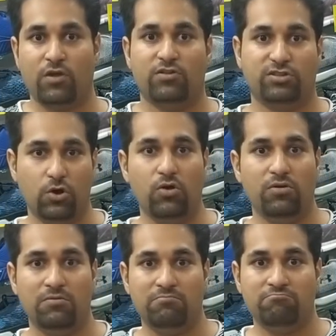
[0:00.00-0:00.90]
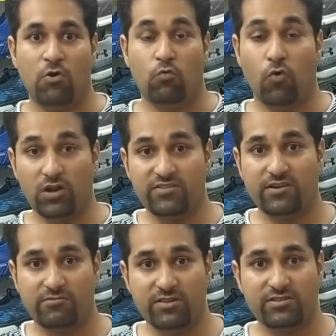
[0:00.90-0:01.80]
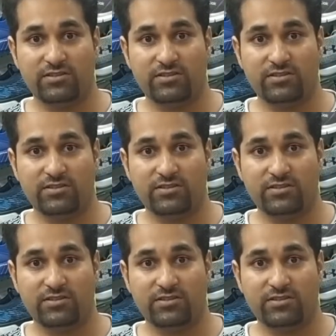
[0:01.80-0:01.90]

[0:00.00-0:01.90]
So, what is the reason